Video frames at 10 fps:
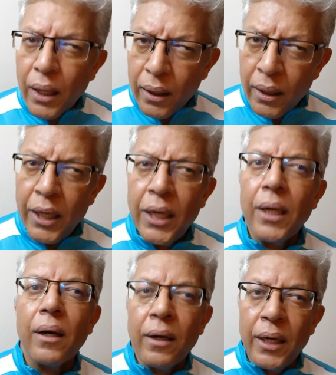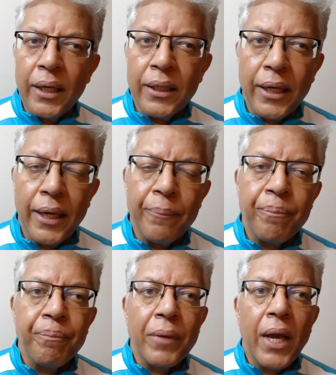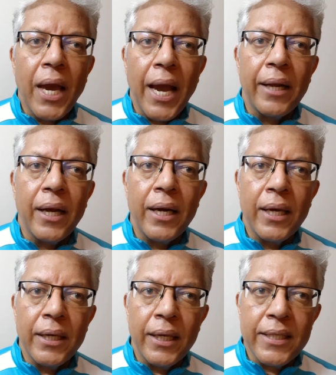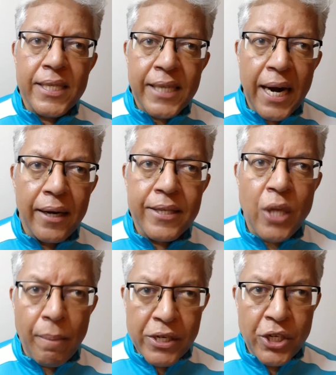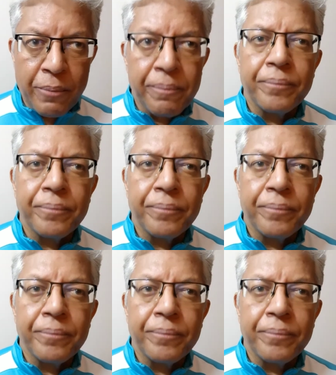early in the game, and then he just held his bishop,